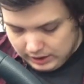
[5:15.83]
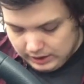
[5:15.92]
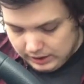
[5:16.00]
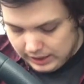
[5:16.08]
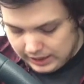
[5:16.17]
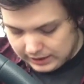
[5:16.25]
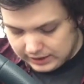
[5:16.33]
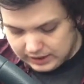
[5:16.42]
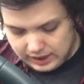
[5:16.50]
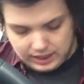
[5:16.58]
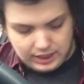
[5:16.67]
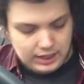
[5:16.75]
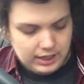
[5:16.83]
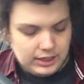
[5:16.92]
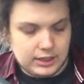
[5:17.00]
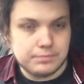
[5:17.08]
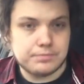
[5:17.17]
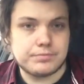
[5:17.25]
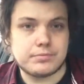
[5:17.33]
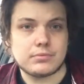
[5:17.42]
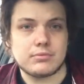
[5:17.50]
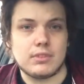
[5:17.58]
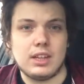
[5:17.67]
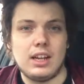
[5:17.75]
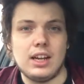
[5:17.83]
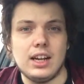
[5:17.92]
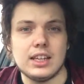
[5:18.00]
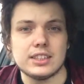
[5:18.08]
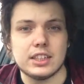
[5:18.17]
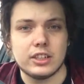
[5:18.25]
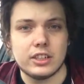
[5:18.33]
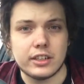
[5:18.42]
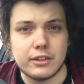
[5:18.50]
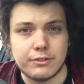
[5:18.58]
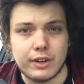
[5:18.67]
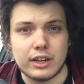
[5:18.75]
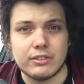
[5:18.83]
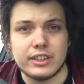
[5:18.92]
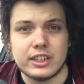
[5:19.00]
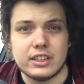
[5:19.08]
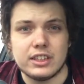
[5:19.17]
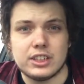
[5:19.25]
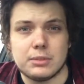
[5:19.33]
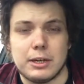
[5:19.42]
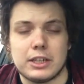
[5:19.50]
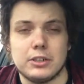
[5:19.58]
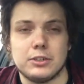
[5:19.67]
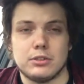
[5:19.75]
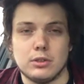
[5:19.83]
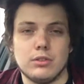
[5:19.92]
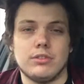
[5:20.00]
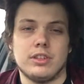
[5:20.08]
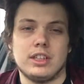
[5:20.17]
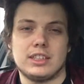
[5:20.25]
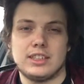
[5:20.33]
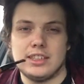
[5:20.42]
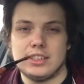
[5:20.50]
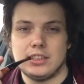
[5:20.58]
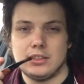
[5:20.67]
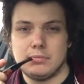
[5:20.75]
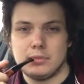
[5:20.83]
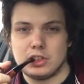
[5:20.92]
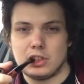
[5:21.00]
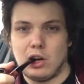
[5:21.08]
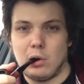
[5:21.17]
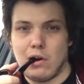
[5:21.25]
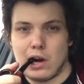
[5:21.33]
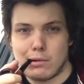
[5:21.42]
Next, as I said earlier, fan of English tobaccos, love the nicotine in them, so